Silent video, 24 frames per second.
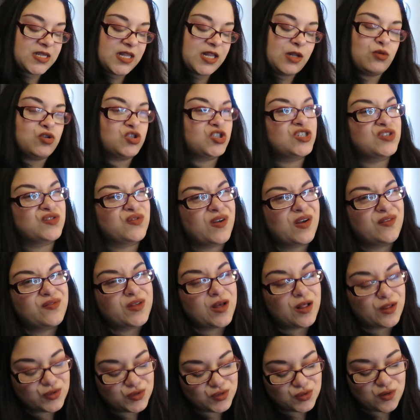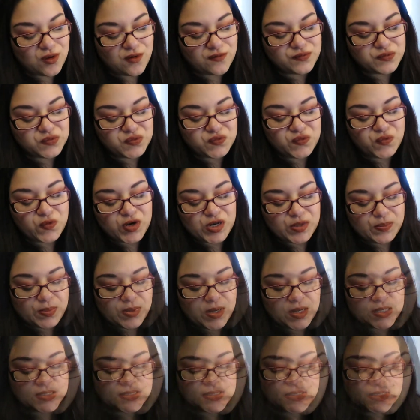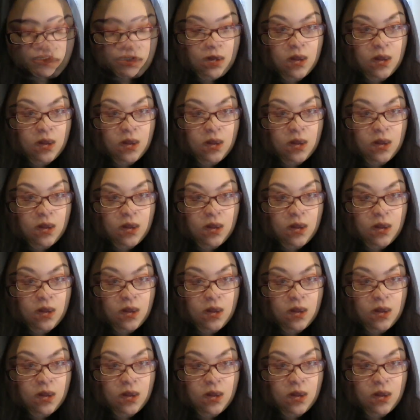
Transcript: And it was just $5 off. It was 40 bucks.